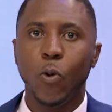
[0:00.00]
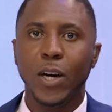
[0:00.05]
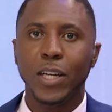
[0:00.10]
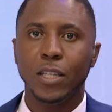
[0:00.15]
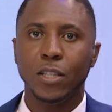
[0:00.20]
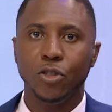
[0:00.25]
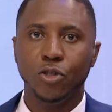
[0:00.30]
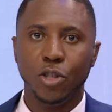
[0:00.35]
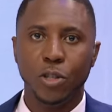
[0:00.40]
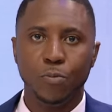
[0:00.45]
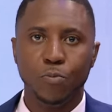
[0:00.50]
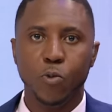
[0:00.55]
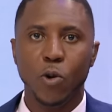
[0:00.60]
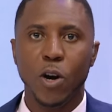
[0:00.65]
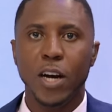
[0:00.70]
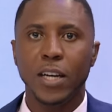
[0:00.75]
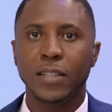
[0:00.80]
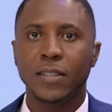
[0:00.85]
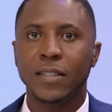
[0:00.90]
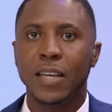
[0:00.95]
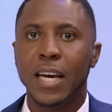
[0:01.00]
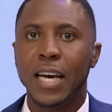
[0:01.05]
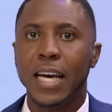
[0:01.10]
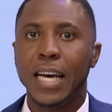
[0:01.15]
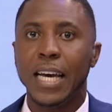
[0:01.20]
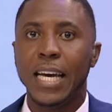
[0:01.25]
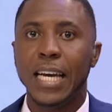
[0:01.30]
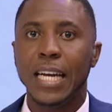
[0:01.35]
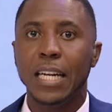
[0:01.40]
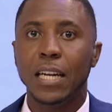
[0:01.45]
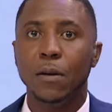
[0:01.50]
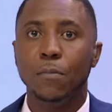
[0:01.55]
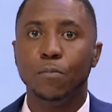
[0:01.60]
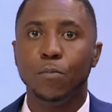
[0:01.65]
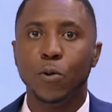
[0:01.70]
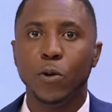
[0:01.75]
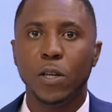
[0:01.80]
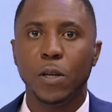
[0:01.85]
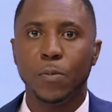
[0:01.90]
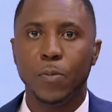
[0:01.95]
one hundred bronze in
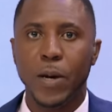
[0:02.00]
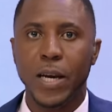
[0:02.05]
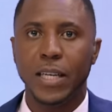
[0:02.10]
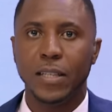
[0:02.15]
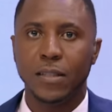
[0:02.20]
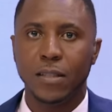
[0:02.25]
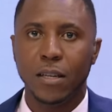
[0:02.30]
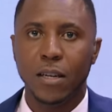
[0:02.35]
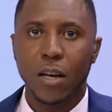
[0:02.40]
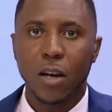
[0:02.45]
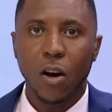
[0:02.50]
Budapest.